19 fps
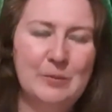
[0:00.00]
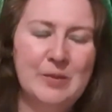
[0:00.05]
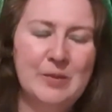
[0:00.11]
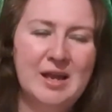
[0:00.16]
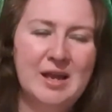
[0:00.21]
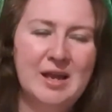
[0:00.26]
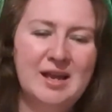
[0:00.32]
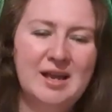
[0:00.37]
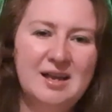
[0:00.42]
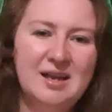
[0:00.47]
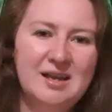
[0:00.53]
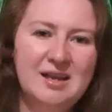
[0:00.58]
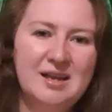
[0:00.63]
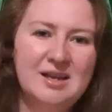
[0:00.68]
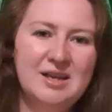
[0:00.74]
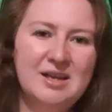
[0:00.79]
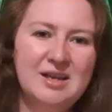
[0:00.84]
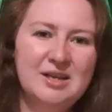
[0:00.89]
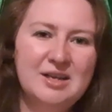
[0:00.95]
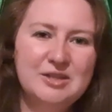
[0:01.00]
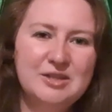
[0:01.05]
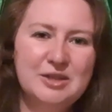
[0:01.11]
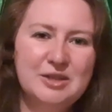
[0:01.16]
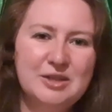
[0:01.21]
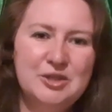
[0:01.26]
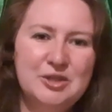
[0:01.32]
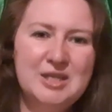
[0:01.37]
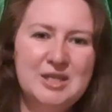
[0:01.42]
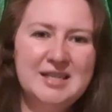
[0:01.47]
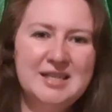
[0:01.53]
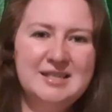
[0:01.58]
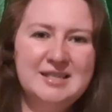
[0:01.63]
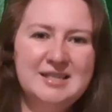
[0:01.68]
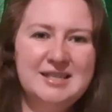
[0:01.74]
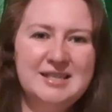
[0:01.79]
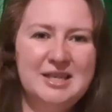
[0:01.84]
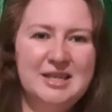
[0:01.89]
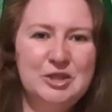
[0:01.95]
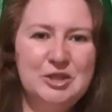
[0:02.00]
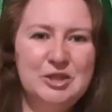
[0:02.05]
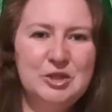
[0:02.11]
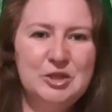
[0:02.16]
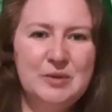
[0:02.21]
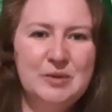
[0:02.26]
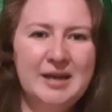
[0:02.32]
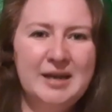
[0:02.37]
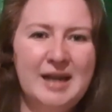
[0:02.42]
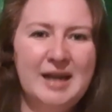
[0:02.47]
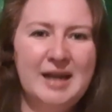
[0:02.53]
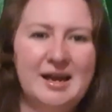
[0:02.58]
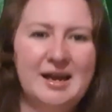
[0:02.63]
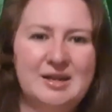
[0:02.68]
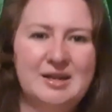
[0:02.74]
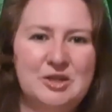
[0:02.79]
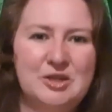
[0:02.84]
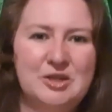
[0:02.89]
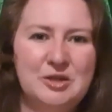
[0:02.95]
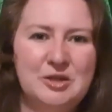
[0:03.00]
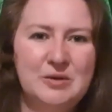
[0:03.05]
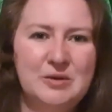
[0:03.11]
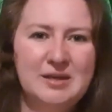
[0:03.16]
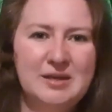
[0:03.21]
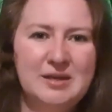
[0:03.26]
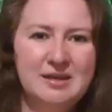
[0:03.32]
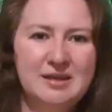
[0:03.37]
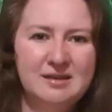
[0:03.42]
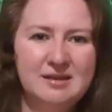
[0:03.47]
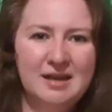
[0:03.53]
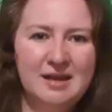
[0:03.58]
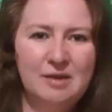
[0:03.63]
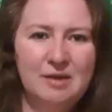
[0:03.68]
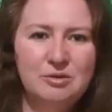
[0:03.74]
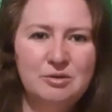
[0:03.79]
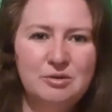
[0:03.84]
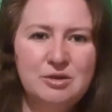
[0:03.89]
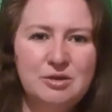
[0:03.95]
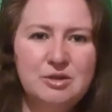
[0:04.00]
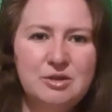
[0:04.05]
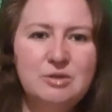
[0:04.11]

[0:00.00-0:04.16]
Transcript: So she can teach you and guide you in how to use order